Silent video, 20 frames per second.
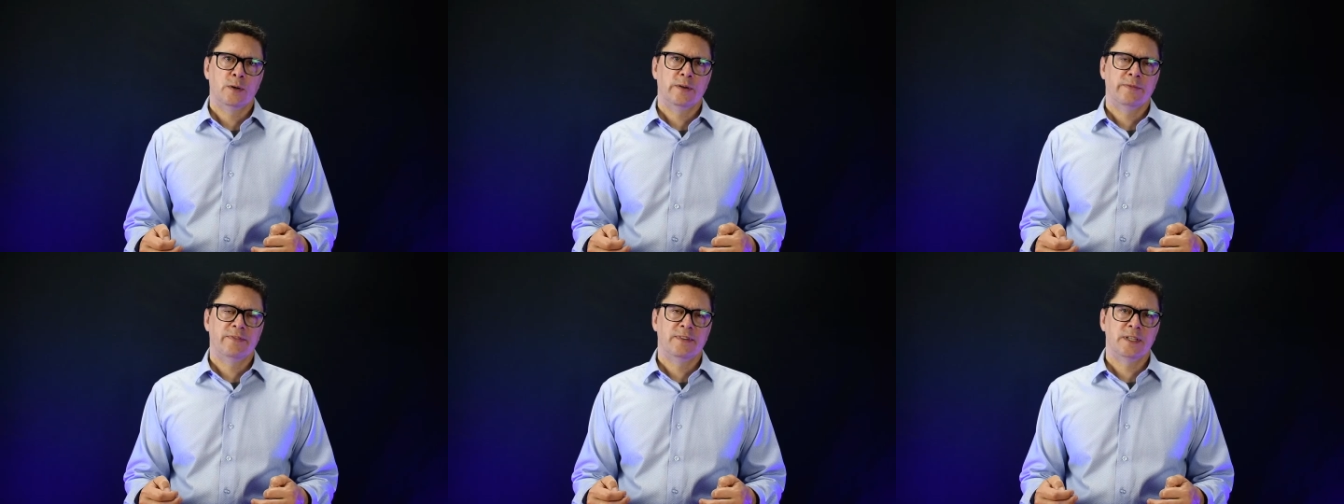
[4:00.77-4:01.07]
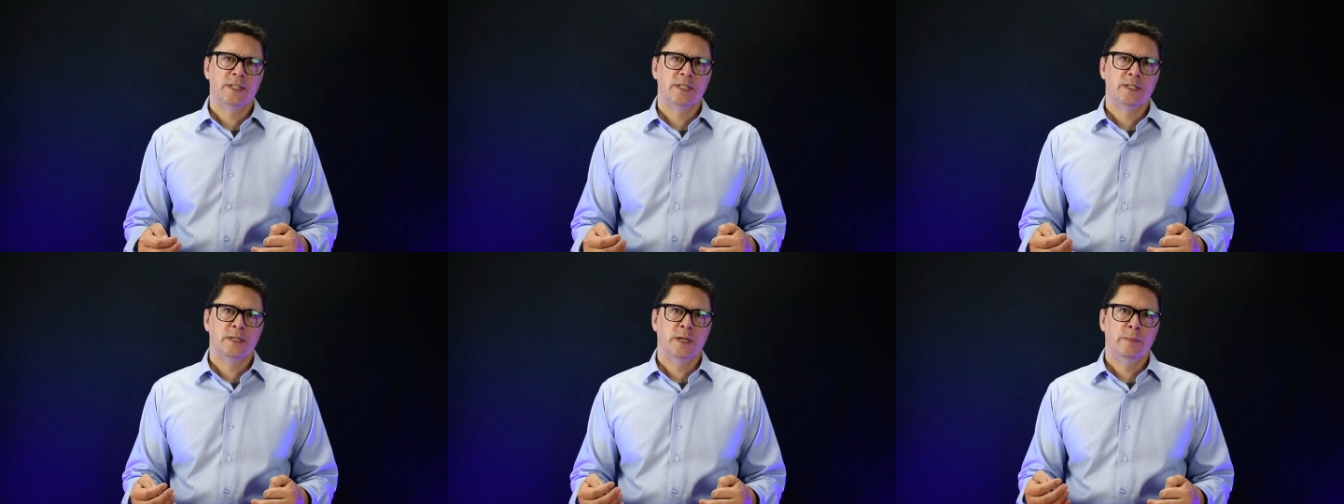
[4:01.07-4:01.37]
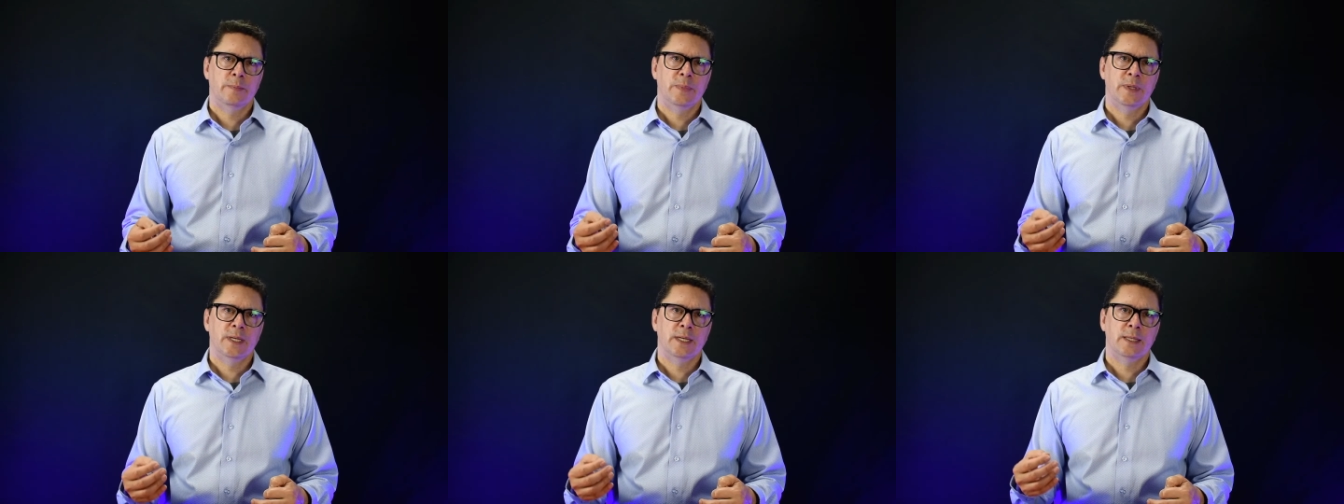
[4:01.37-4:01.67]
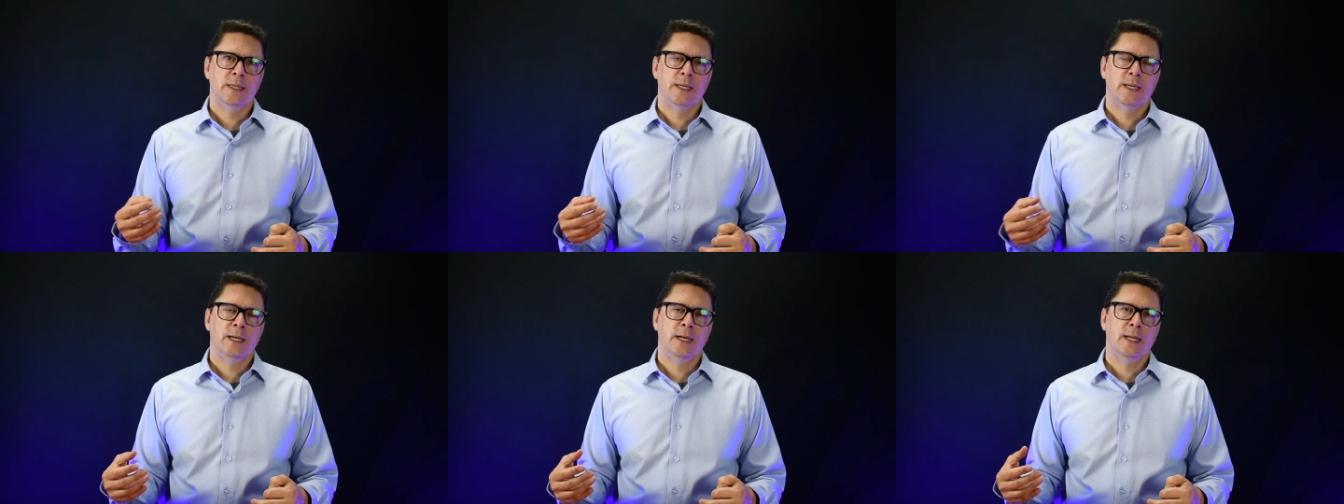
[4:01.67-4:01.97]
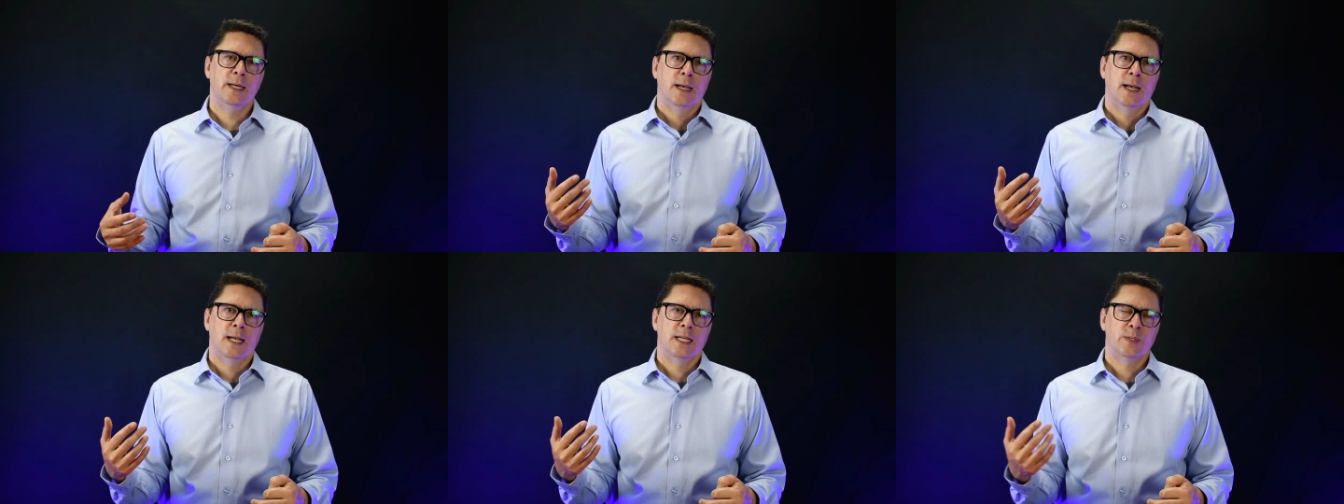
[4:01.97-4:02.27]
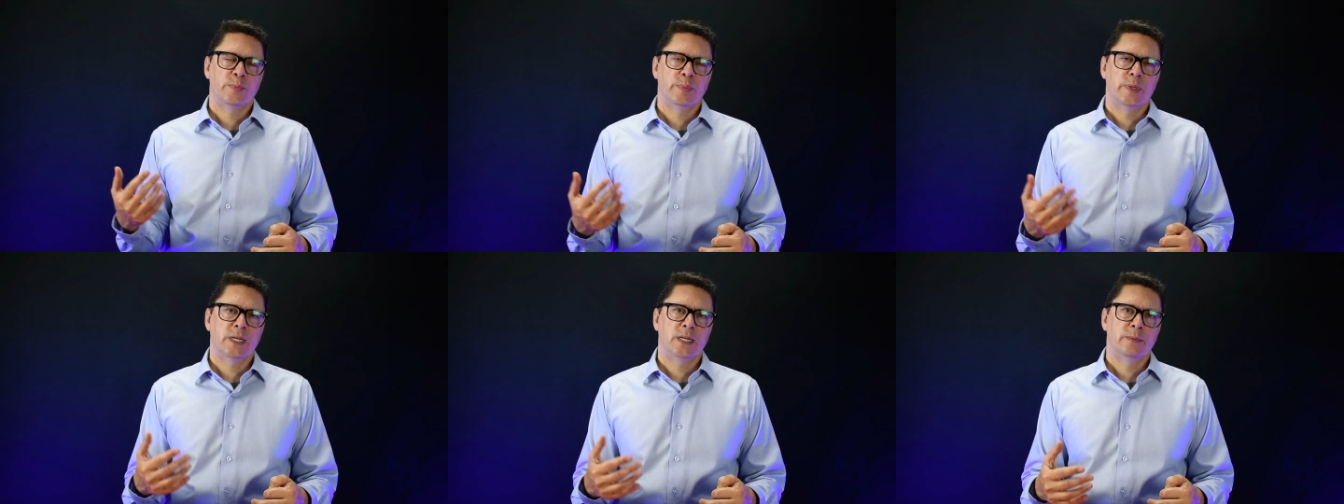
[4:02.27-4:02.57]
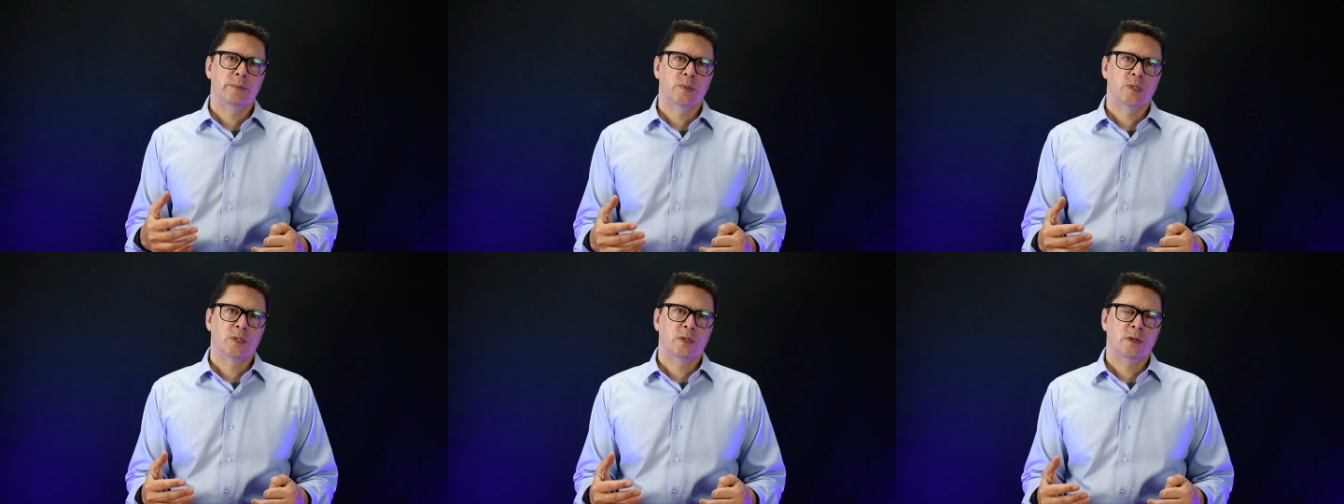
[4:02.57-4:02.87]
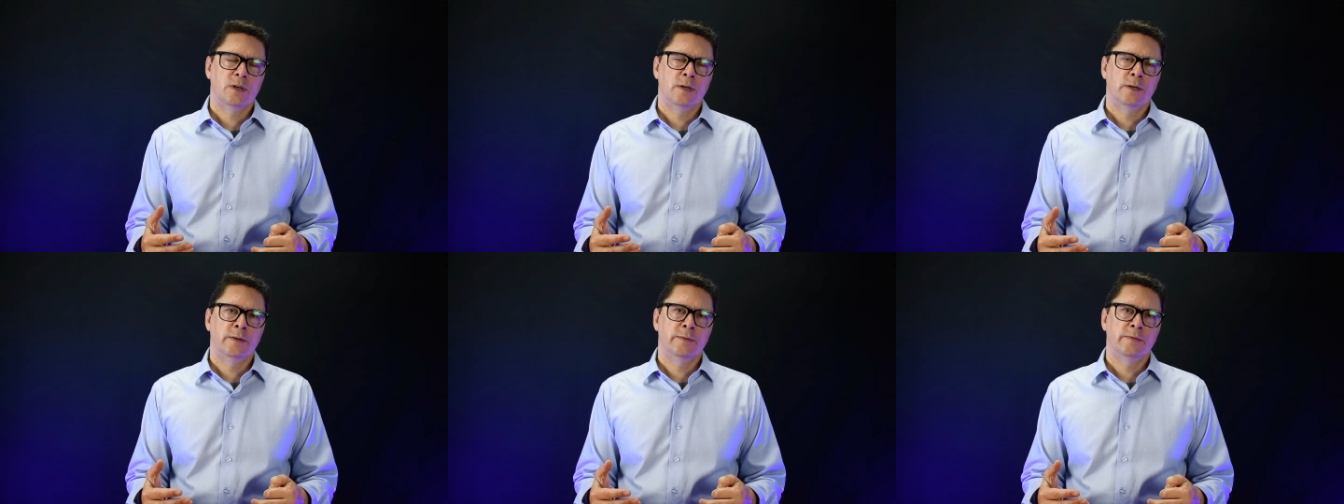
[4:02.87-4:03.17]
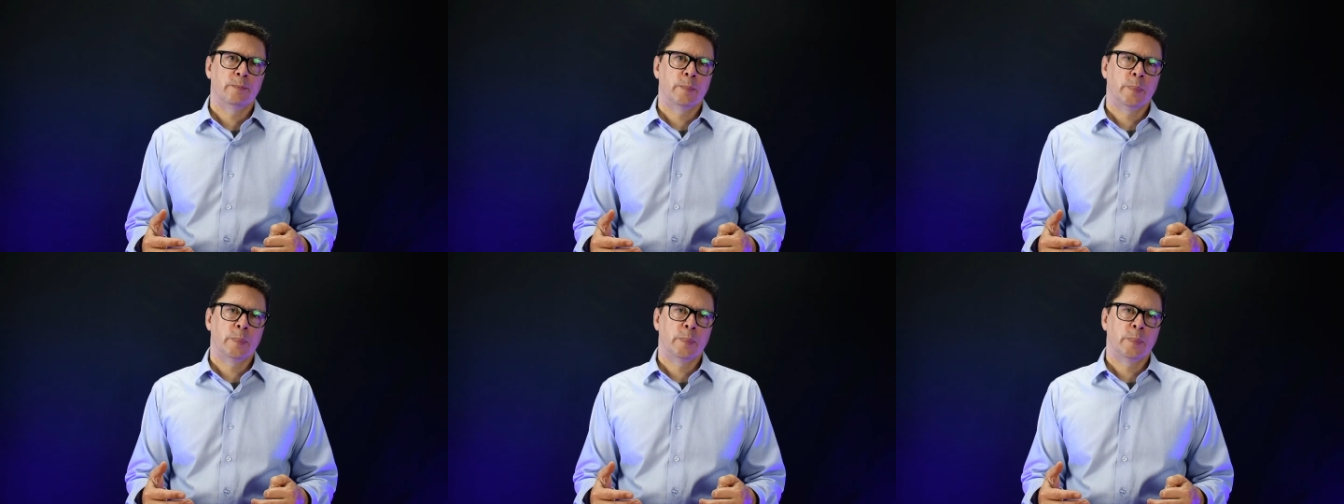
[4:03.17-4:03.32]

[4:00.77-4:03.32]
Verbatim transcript: if it's something that has been observed,